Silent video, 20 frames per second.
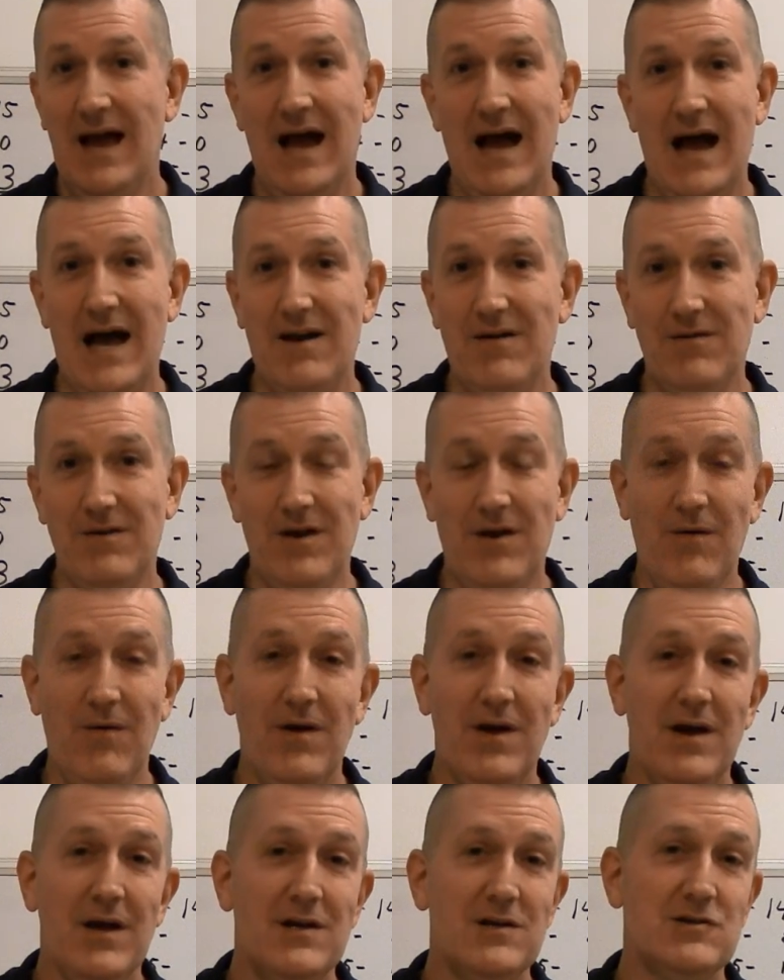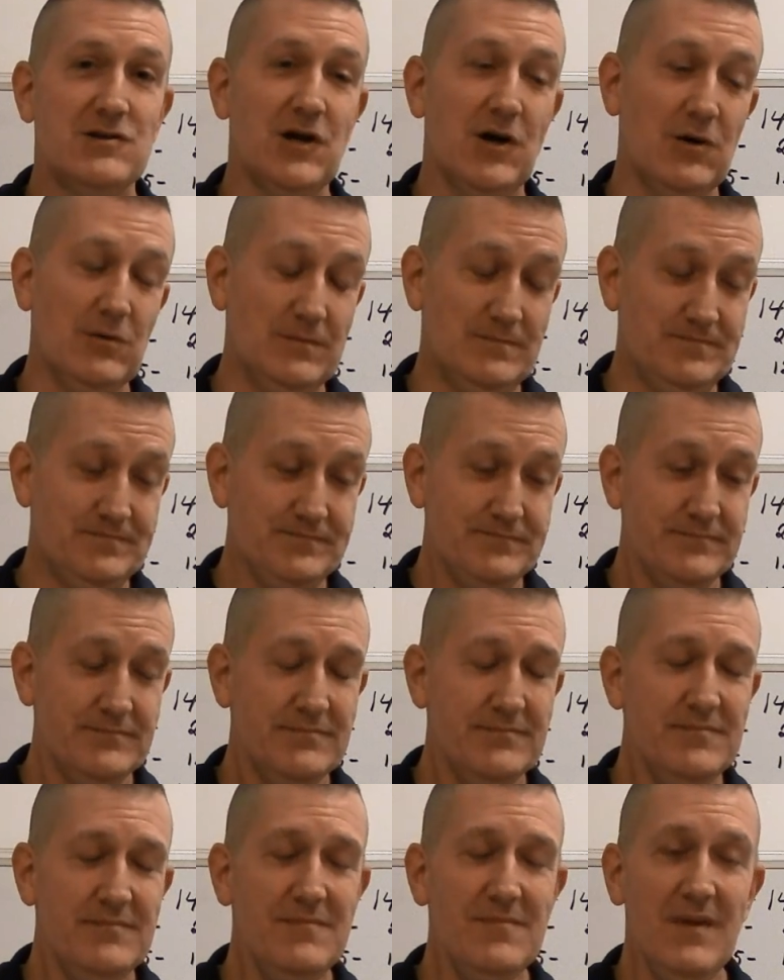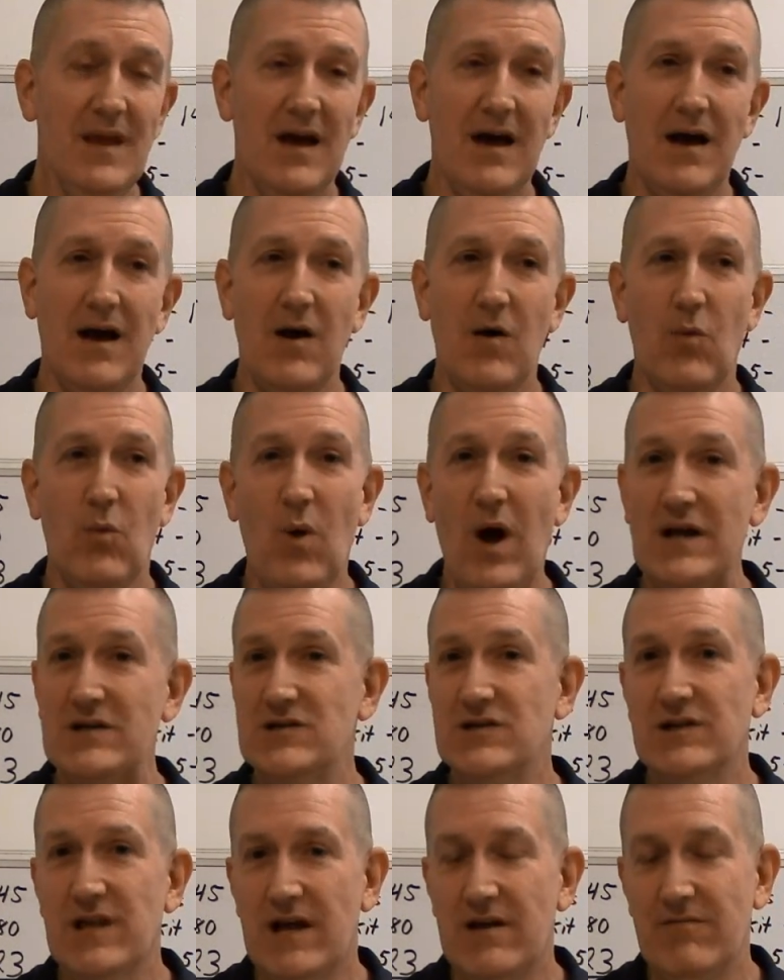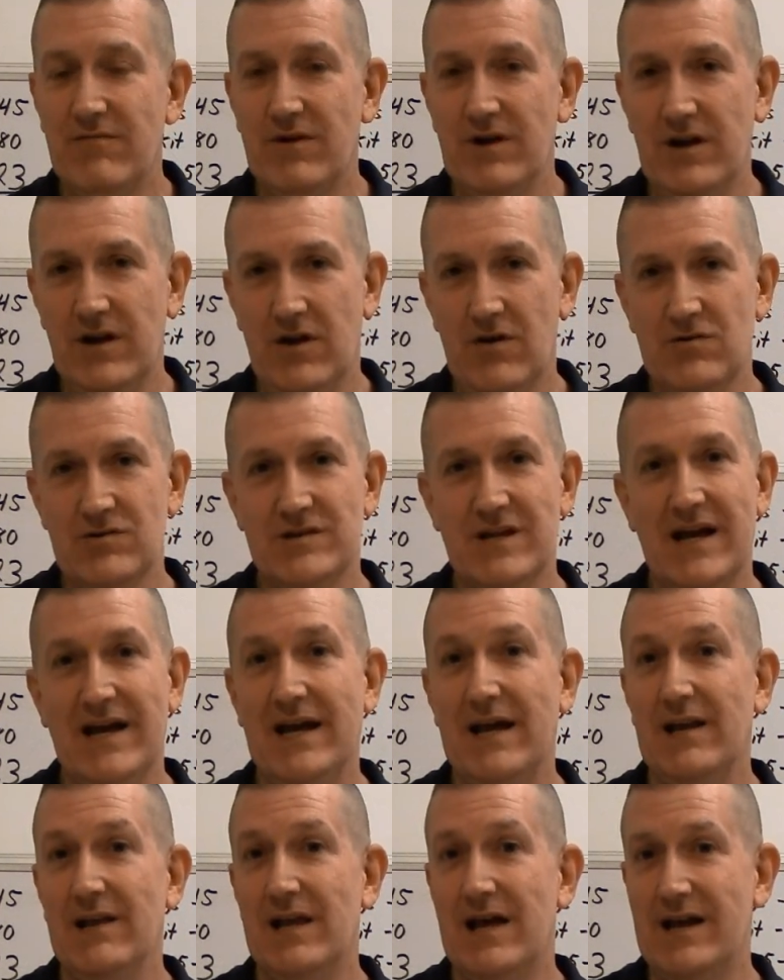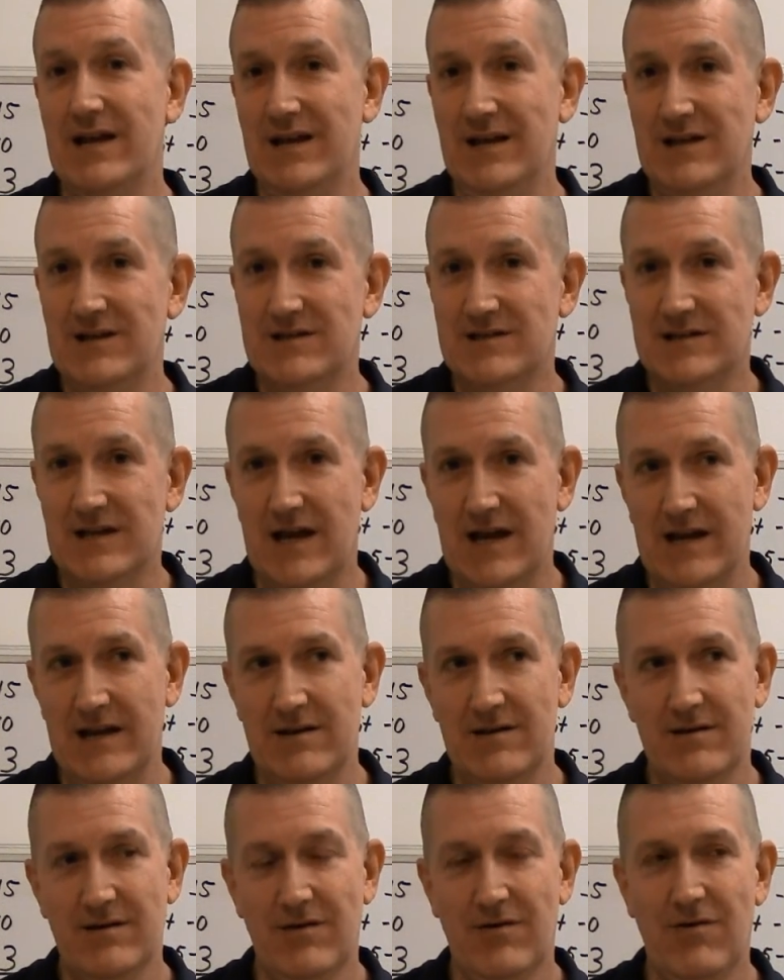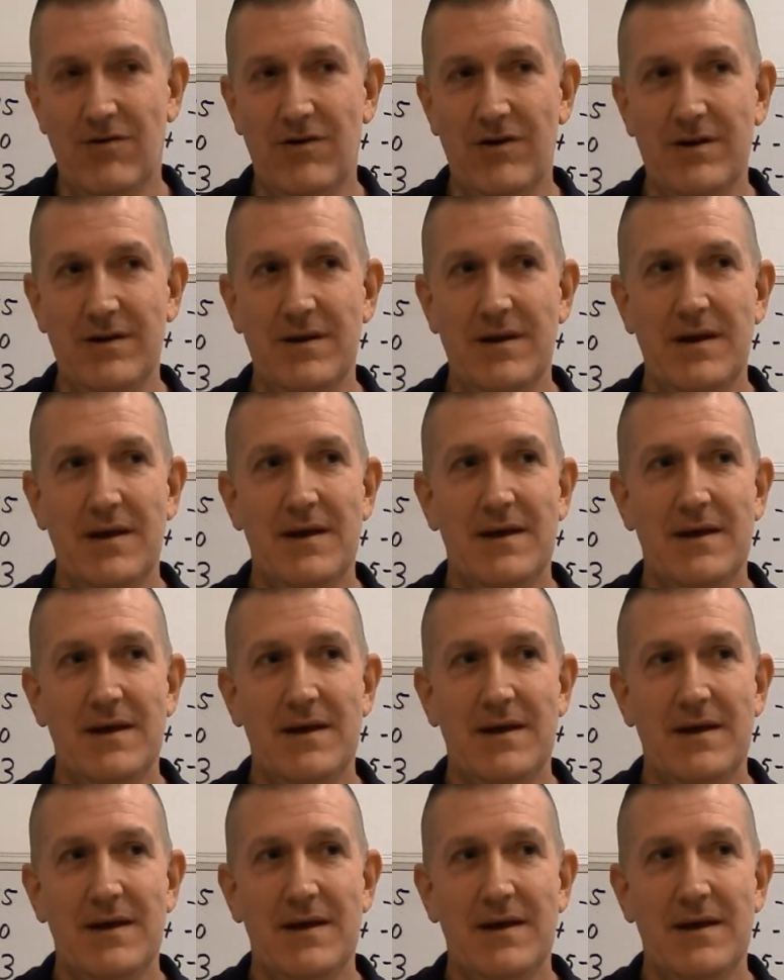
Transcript: I don't know. So uh, watching a lot of videos, I got a lot of insight on